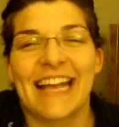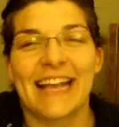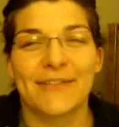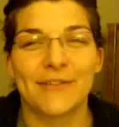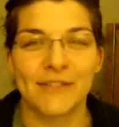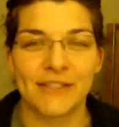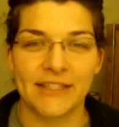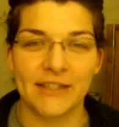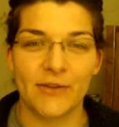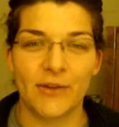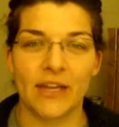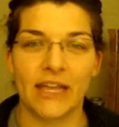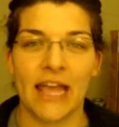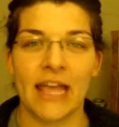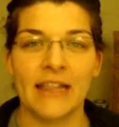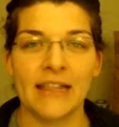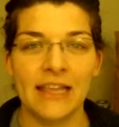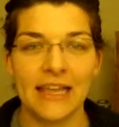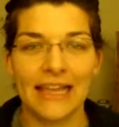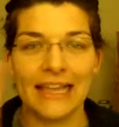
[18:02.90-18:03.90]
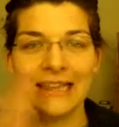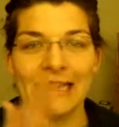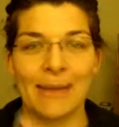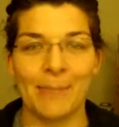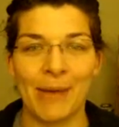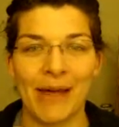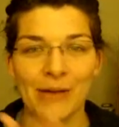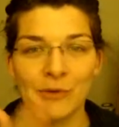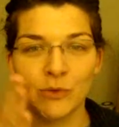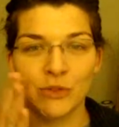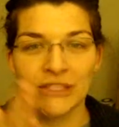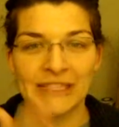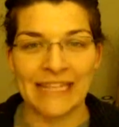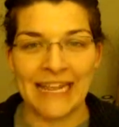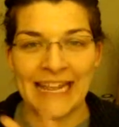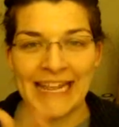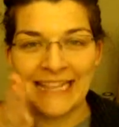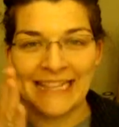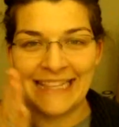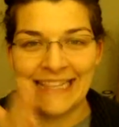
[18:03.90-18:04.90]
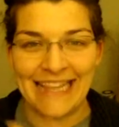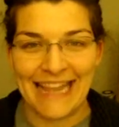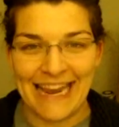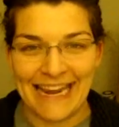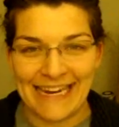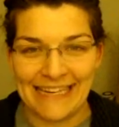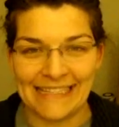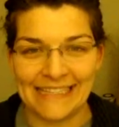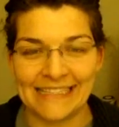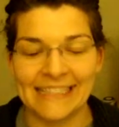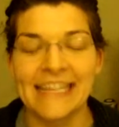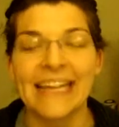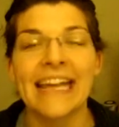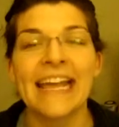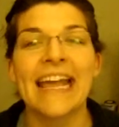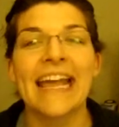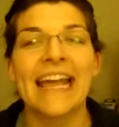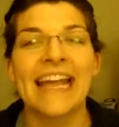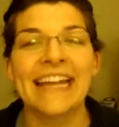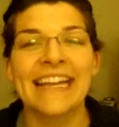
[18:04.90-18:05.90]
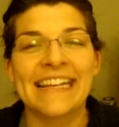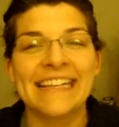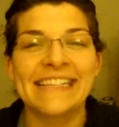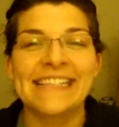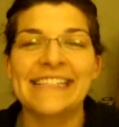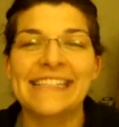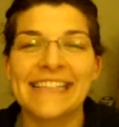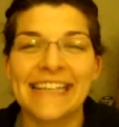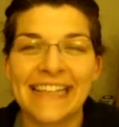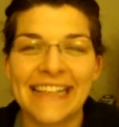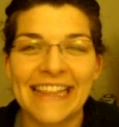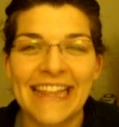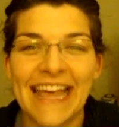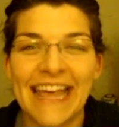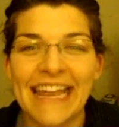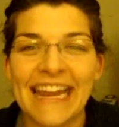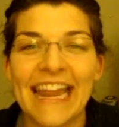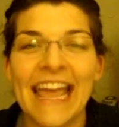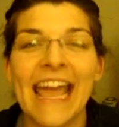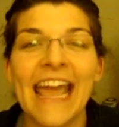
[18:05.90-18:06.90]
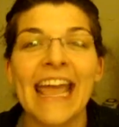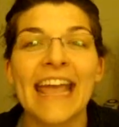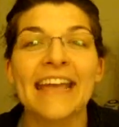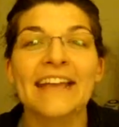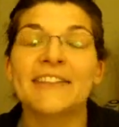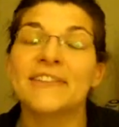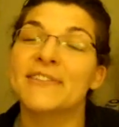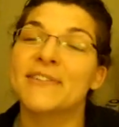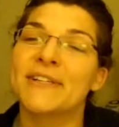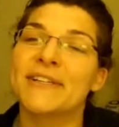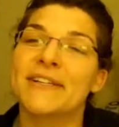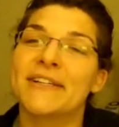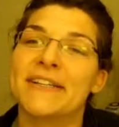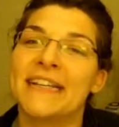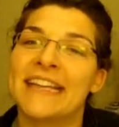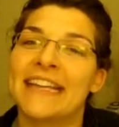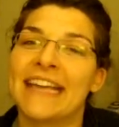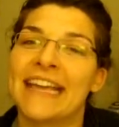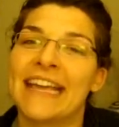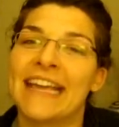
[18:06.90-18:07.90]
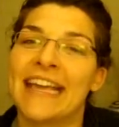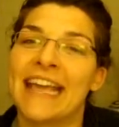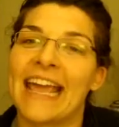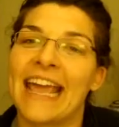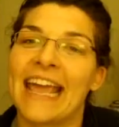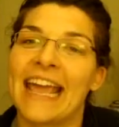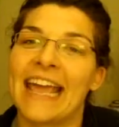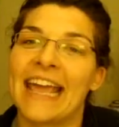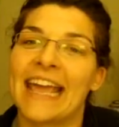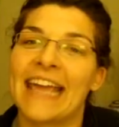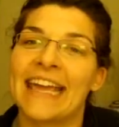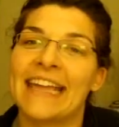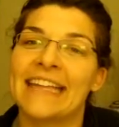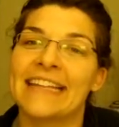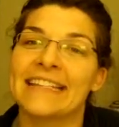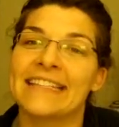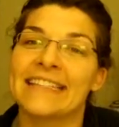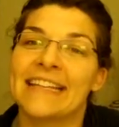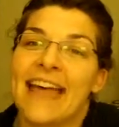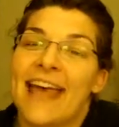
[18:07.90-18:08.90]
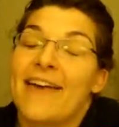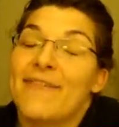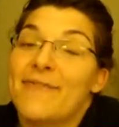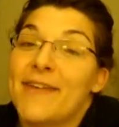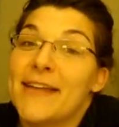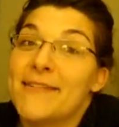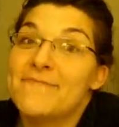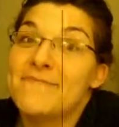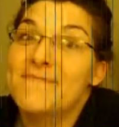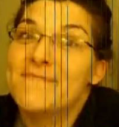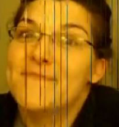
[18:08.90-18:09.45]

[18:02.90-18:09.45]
I will see you again in about 10 days. Until then, enjoy your knitting and have fun.